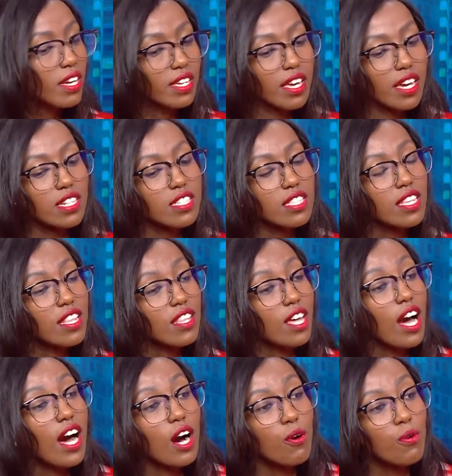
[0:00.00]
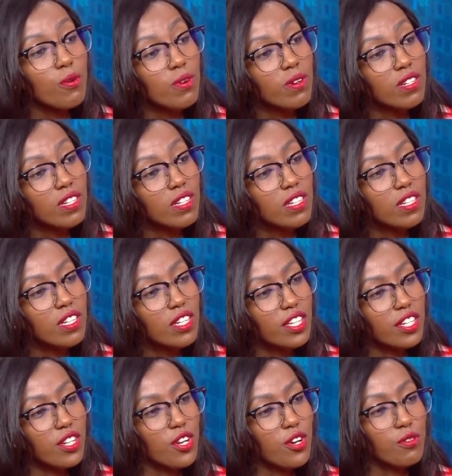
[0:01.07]
get the how okay
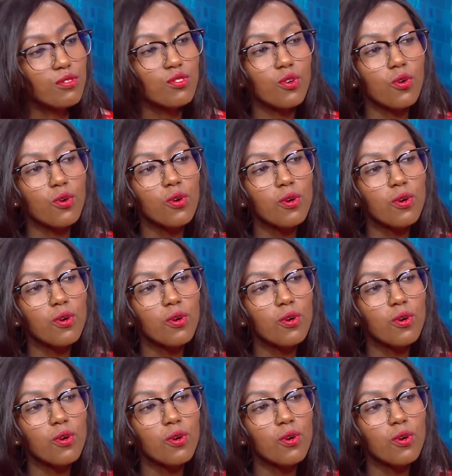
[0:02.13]
you know so so